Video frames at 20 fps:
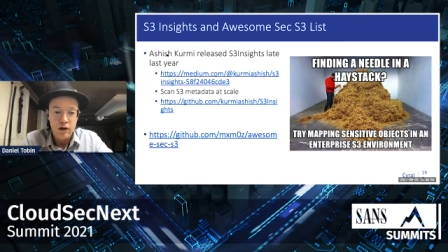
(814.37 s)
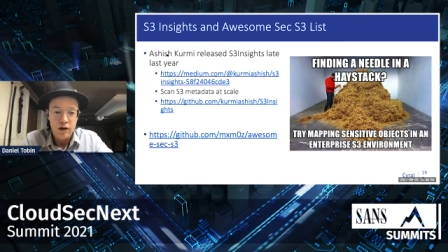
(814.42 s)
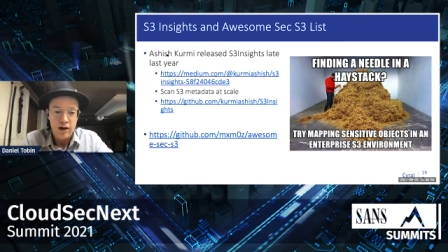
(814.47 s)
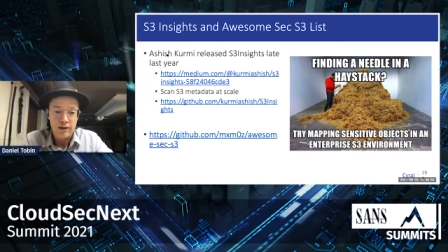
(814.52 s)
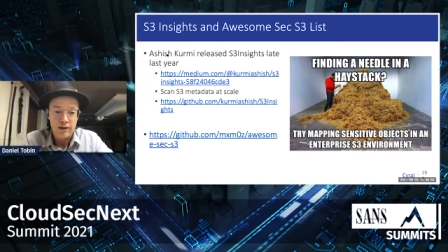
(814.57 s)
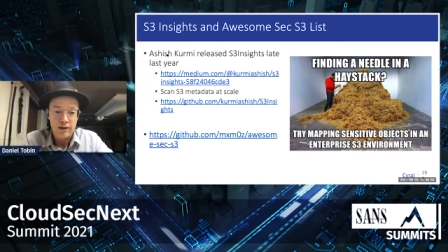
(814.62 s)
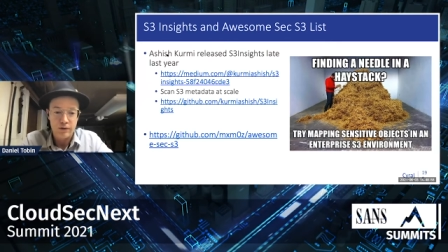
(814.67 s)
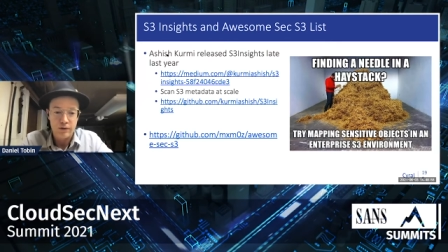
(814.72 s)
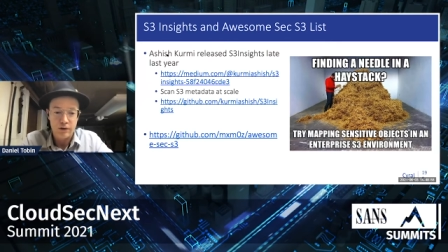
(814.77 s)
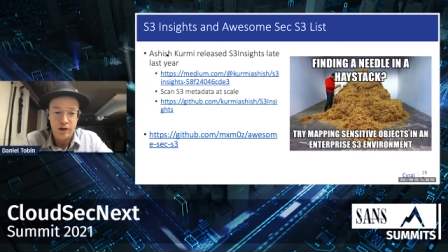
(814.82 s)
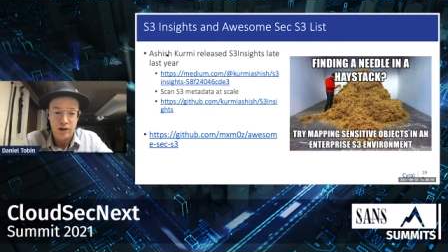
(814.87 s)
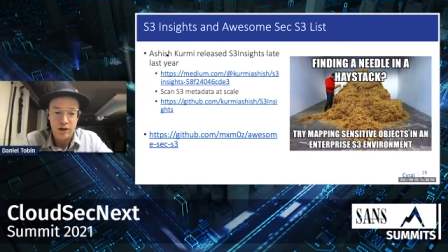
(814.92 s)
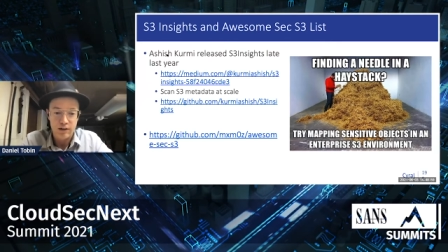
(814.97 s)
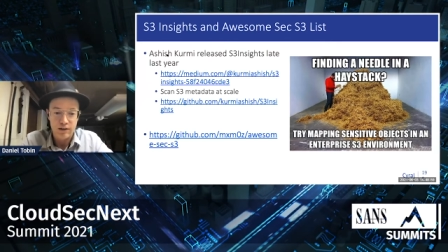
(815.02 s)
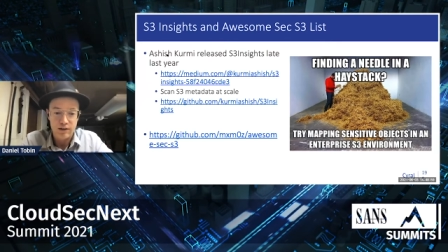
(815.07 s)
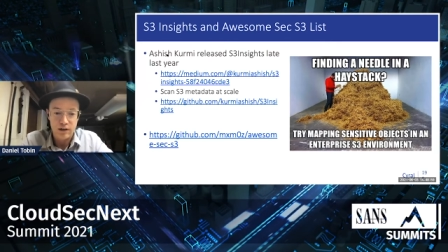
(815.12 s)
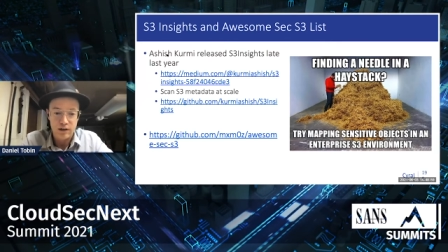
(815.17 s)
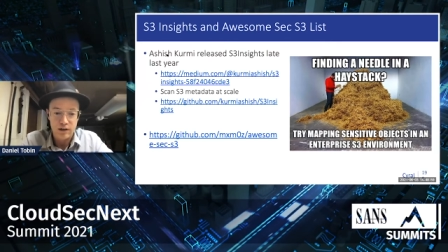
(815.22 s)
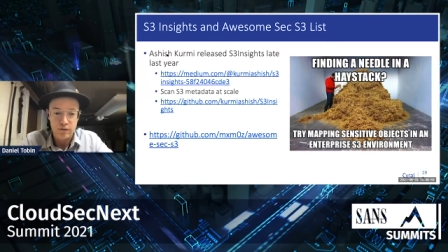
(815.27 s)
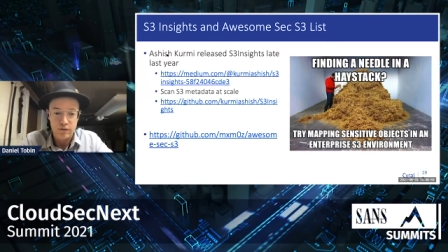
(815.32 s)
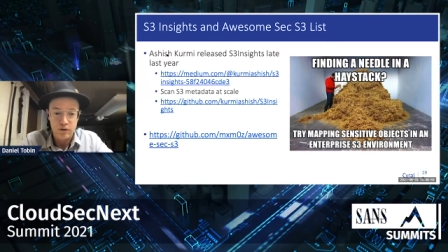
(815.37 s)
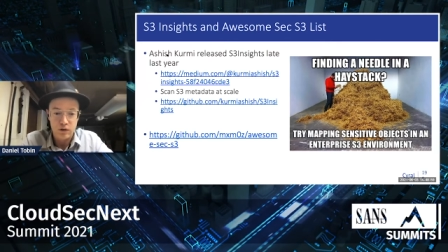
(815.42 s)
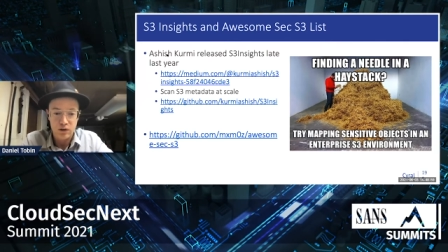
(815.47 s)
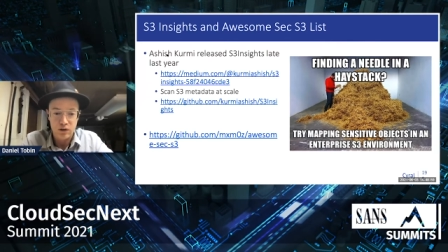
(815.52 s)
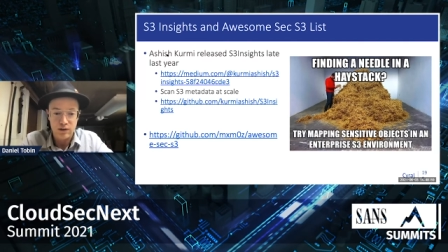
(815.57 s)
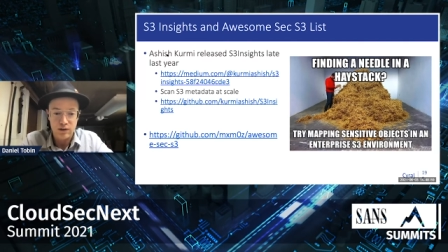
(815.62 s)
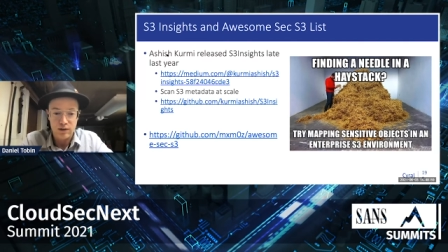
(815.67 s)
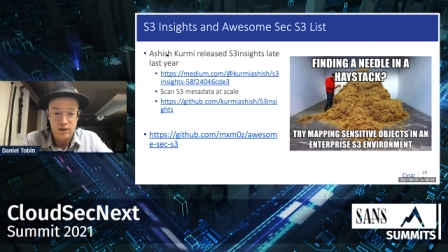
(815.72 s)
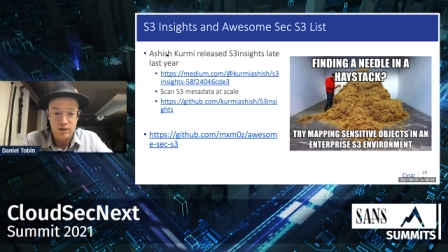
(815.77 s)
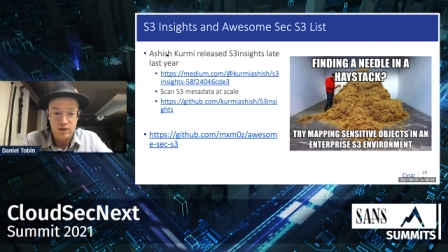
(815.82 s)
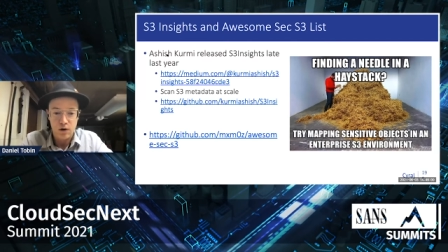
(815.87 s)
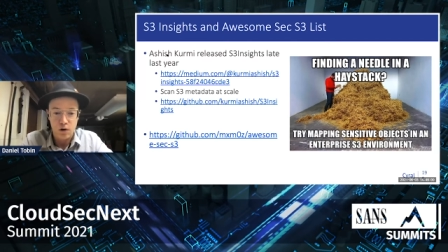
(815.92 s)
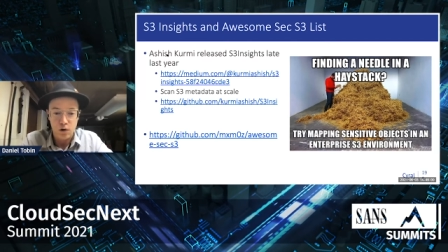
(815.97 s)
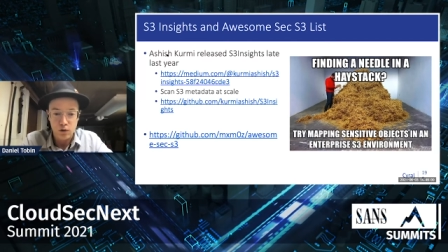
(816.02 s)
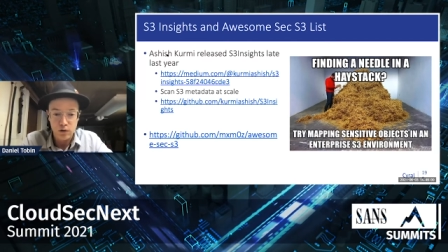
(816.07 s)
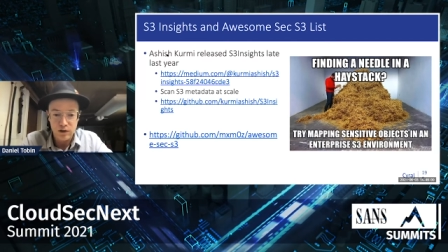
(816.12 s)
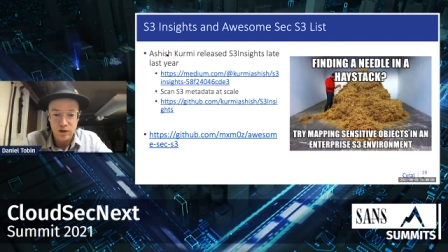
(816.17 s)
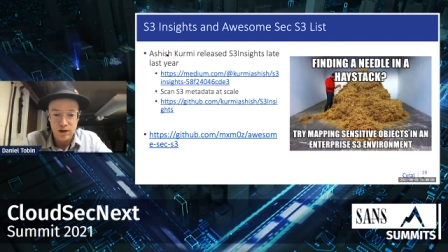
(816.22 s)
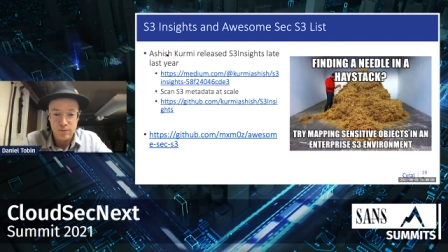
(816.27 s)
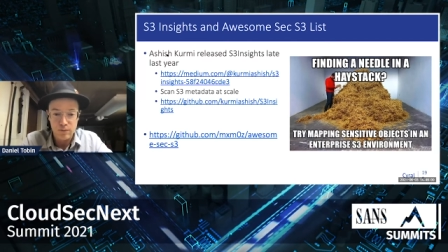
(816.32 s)
S3 Insights focuses
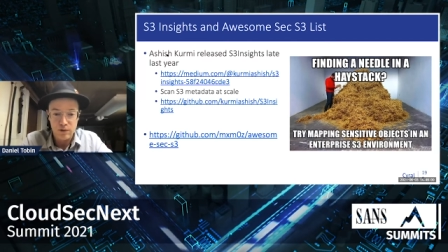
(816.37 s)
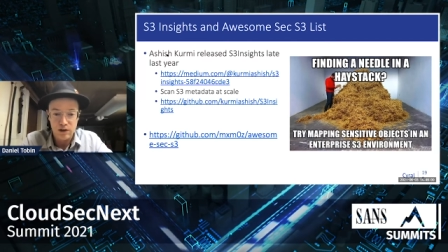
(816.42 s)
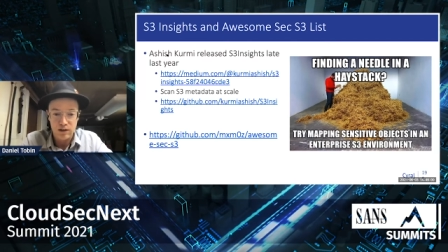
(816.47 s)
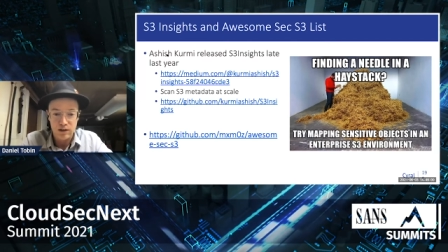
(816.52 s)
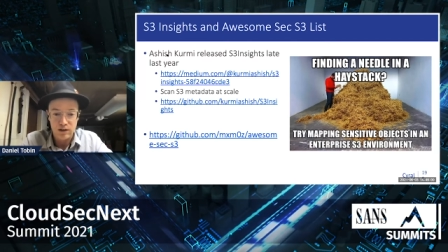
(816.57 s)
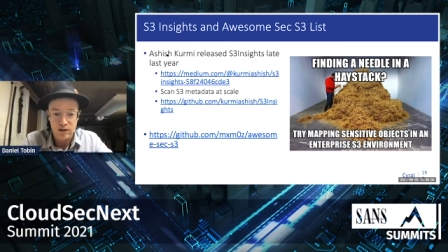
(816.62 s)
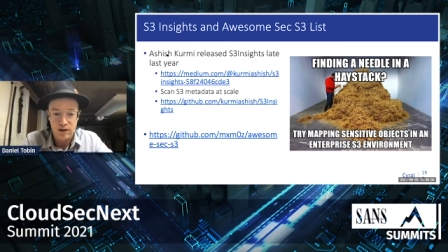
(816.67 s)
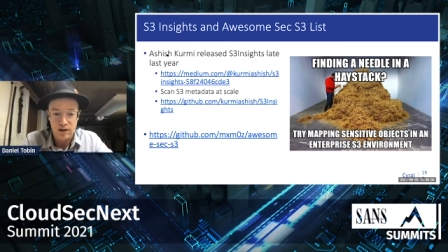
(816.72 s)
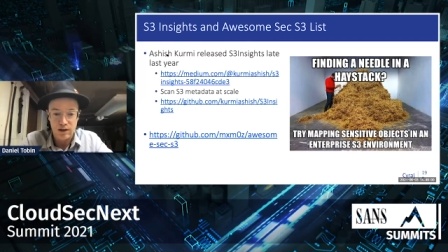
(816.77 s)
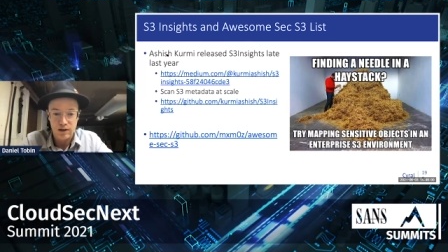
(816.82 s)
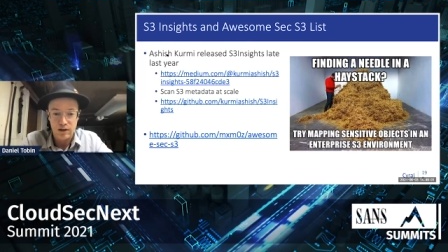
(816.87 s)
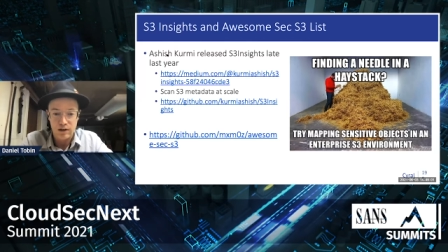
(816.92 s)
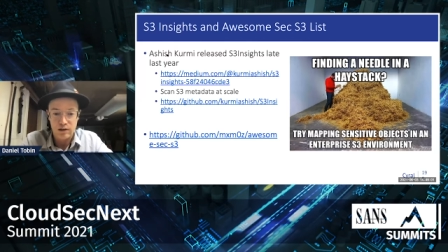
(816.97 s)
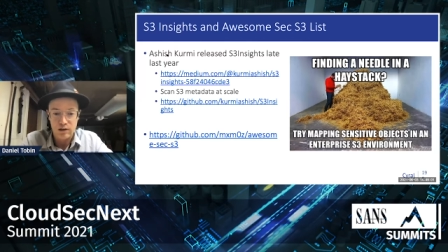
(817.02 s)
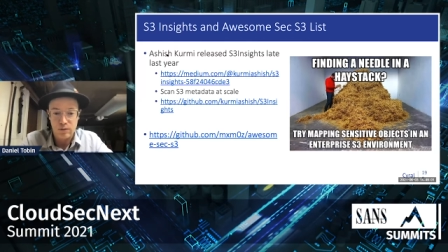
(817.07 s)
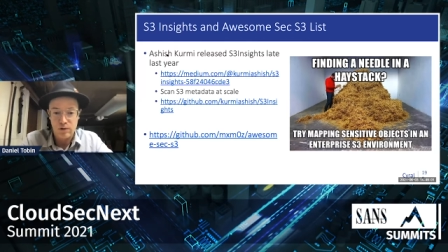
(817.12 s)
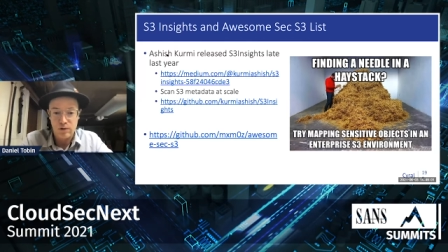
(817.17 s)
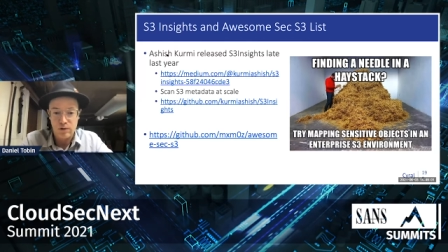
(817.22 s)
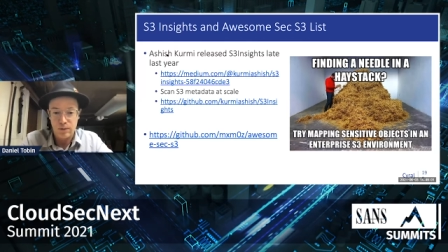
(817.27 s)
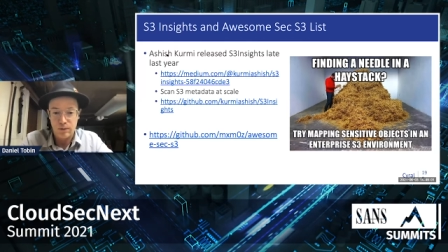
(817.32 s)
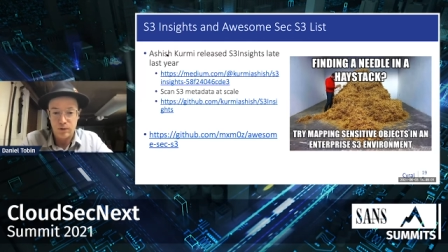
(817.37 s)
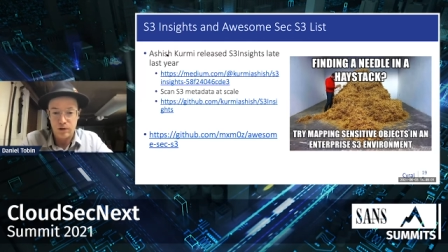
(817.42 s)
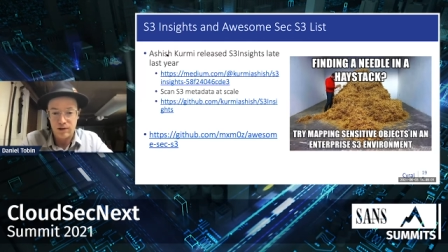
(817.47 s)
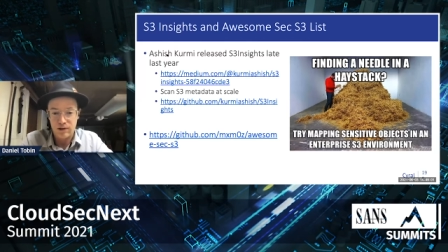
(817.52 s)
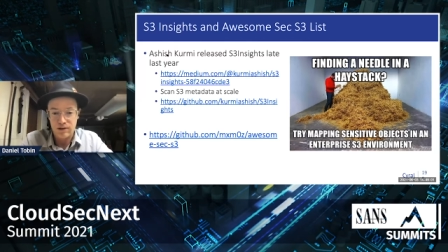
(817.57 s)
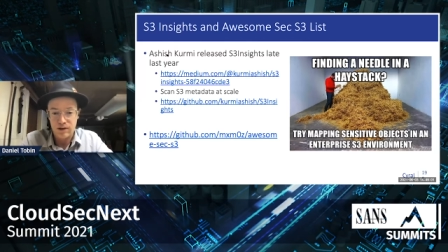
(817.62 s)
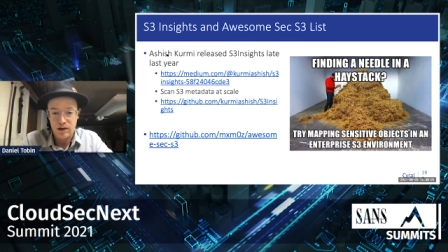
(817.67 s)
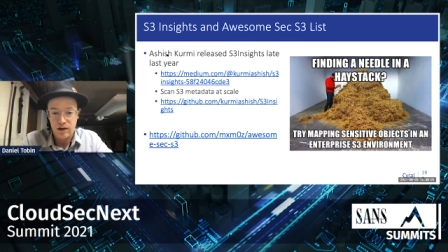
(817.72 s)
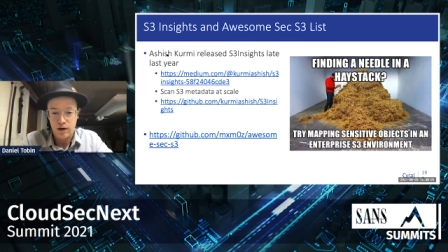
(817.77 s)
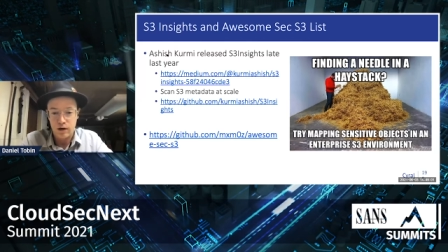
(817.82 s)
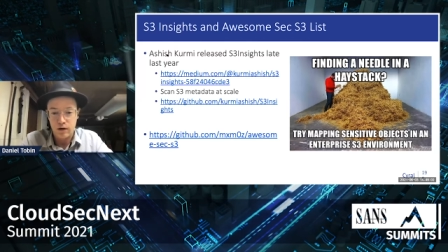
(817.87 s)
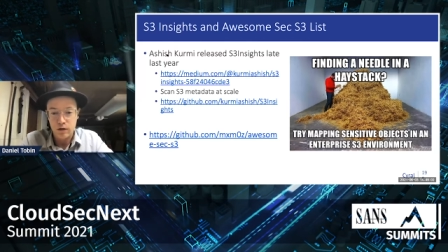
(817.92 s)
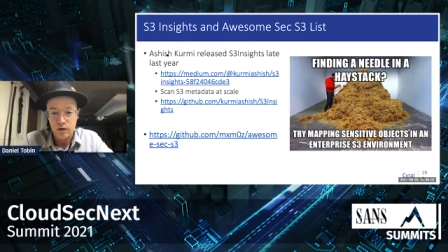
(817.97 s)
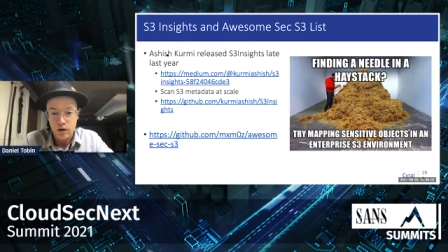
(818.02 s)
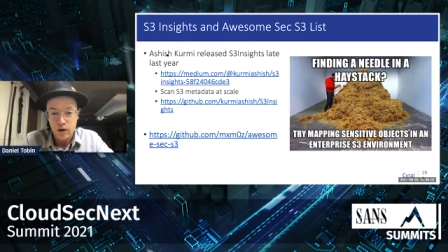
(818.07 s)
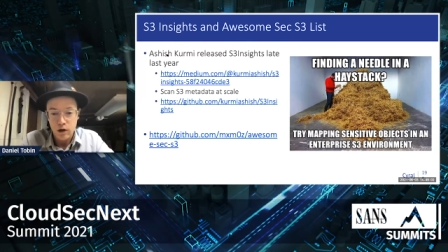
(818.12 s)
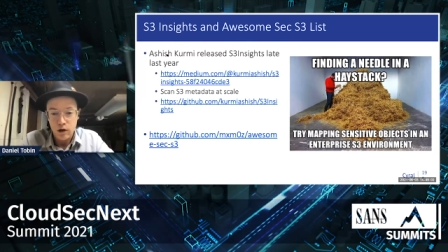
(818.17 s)
only on metadata to be able to scale.